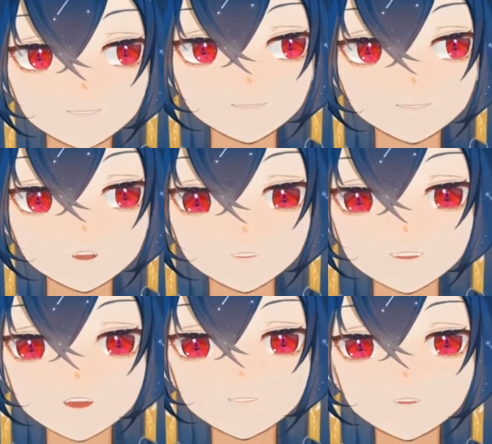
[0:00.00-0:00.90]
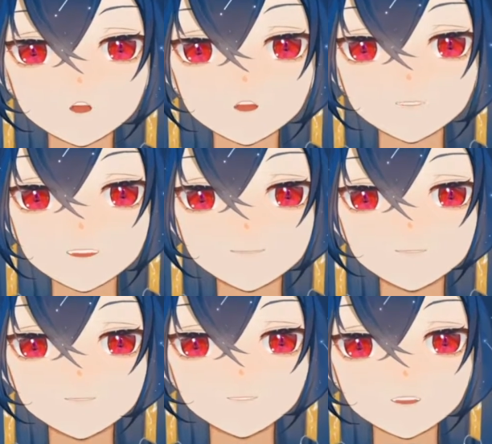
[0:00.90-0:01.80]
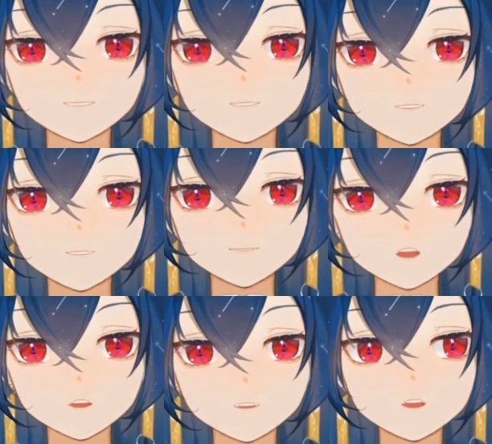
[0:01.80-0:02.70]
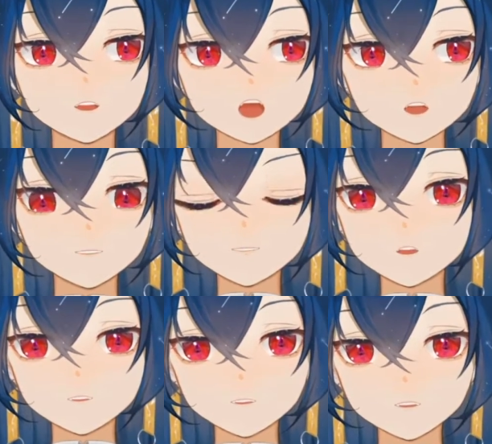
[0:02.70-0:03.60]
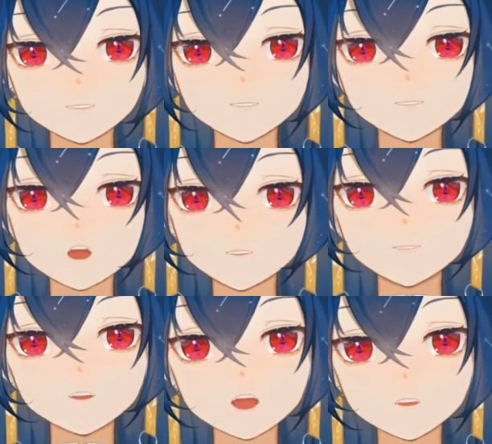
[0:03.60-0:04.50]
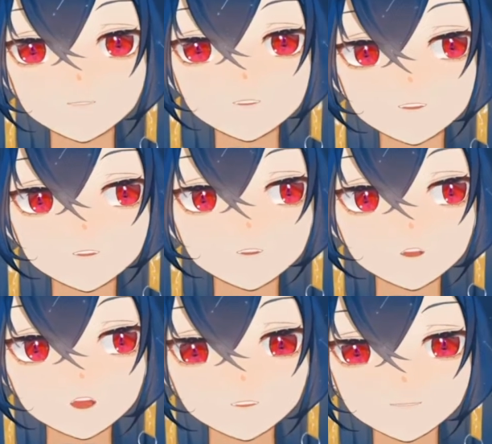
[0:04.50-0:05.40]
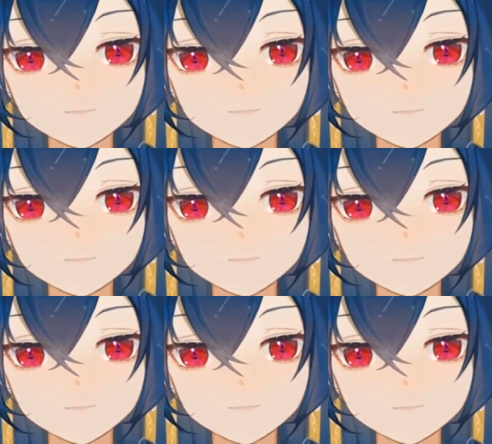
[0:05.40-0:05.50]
You know, like, I got to Grandmaster, and the best player in my friends group was Diamond 5, you know?